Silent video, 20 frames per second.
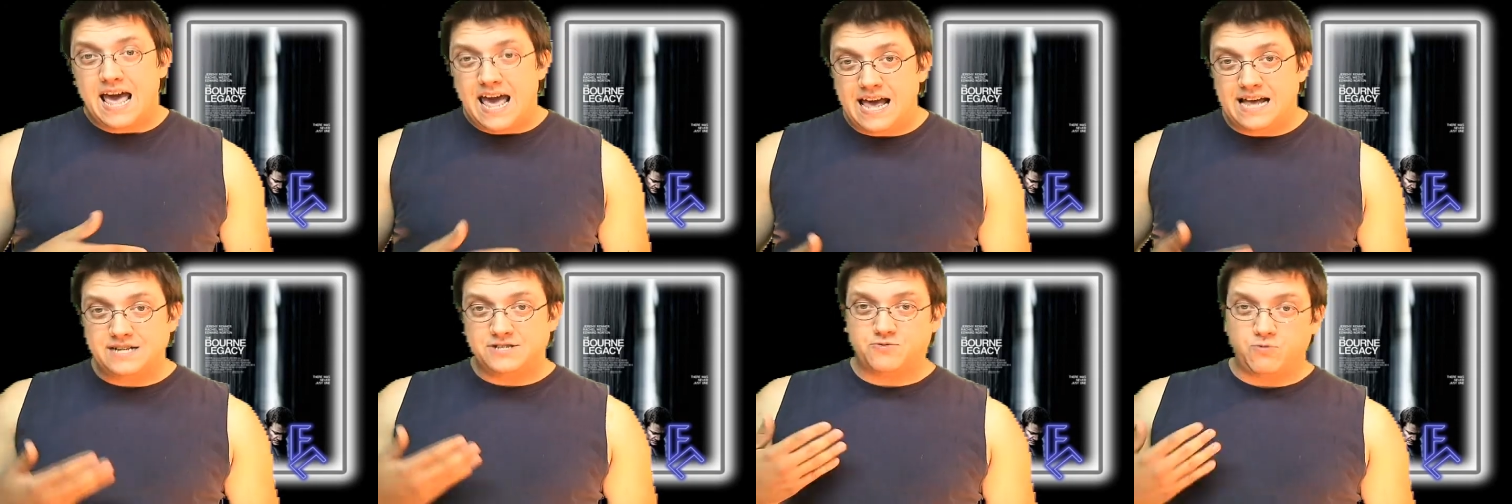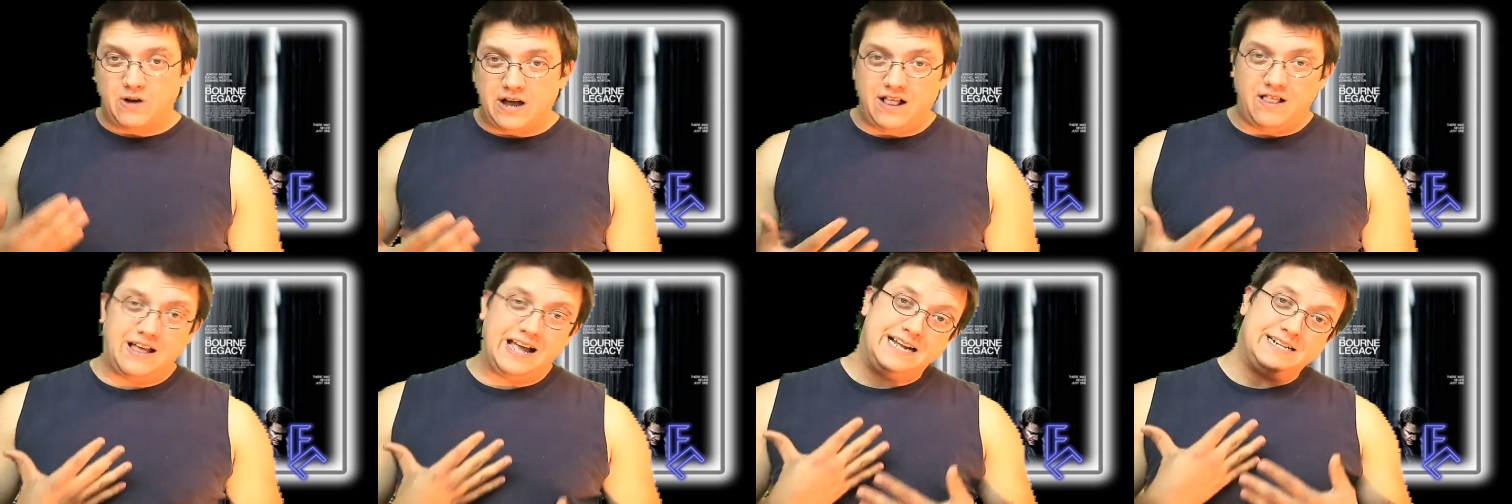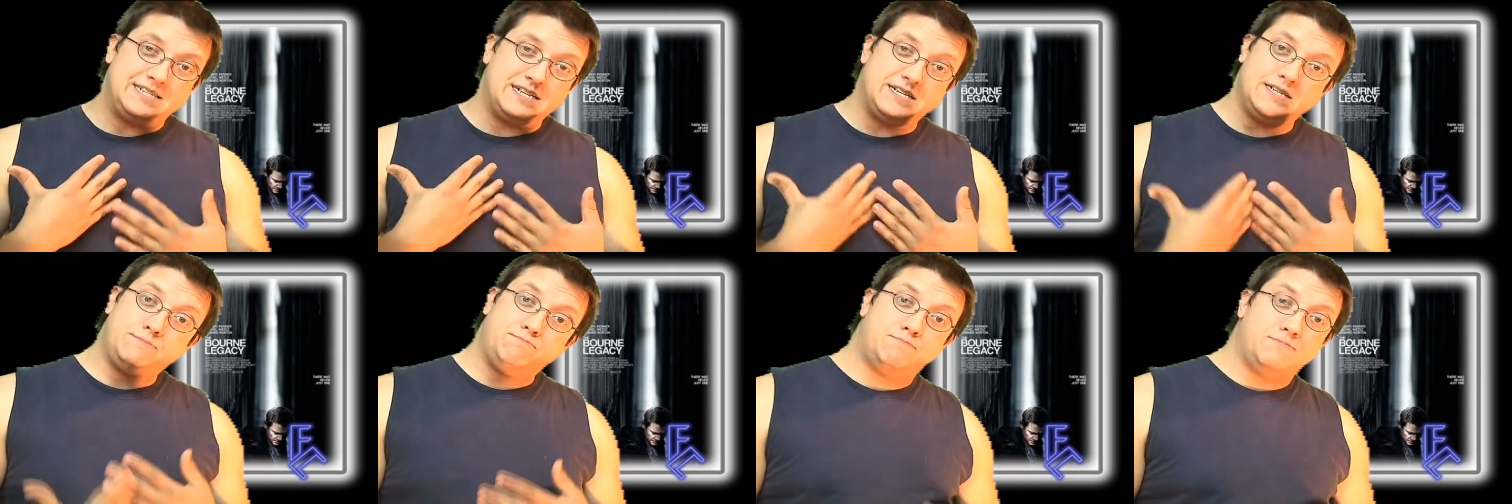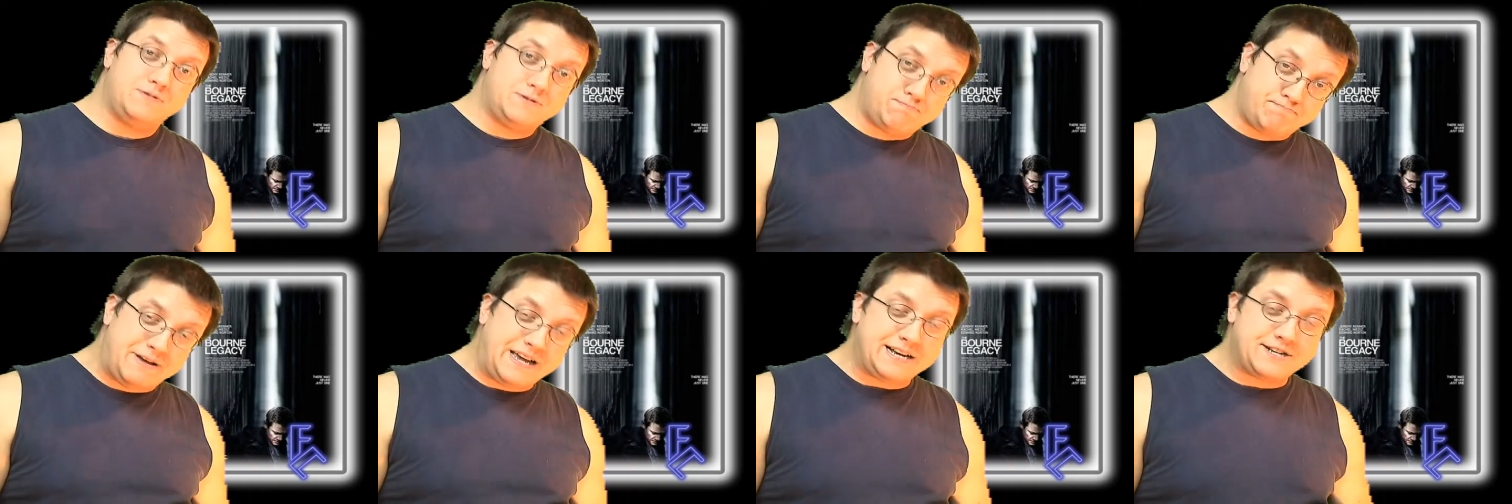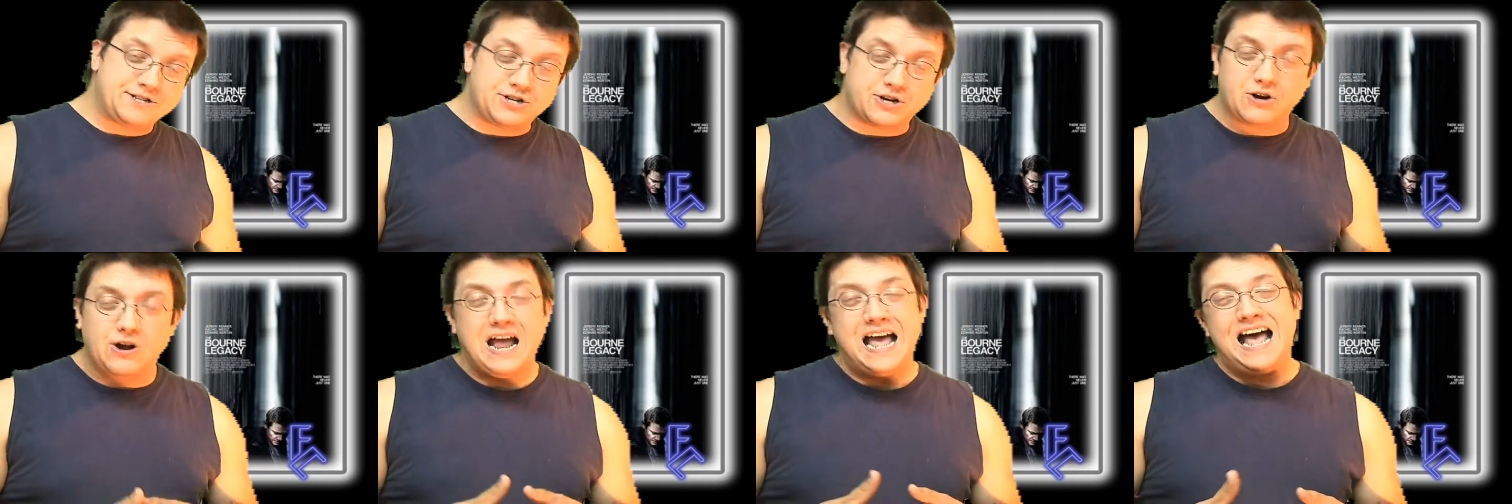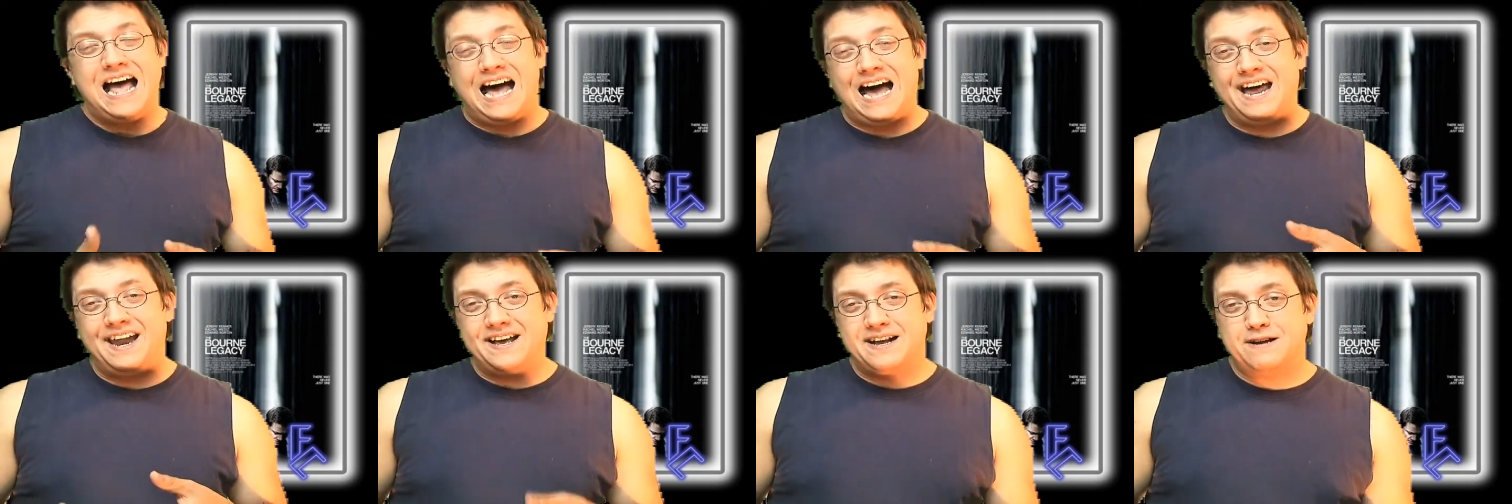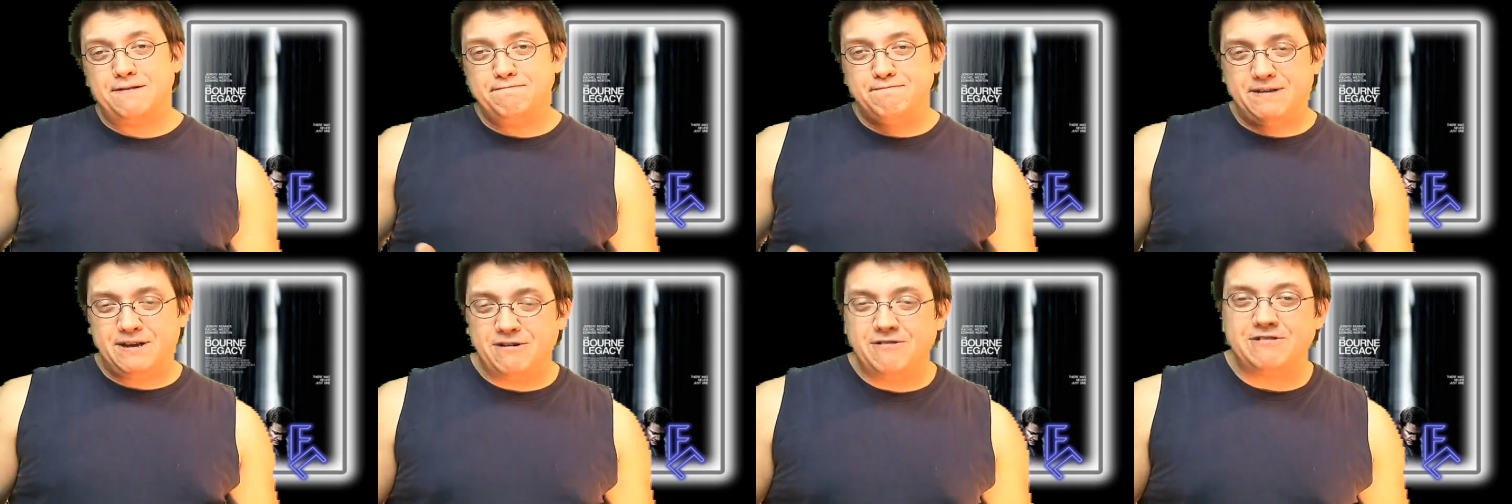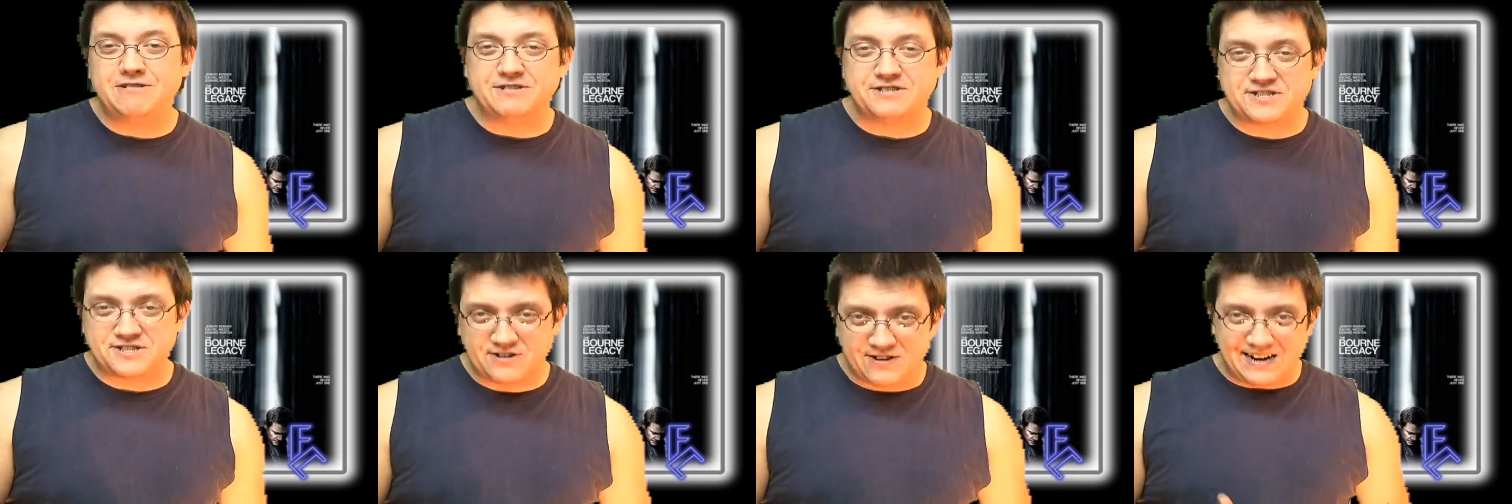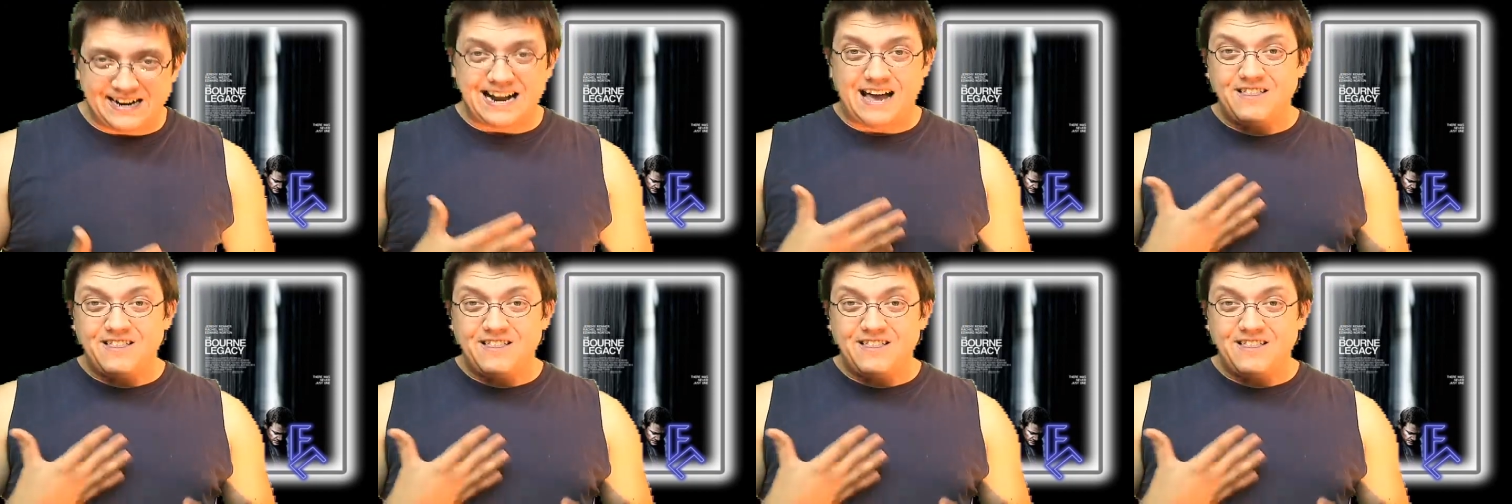as well as a picture on a computer screen.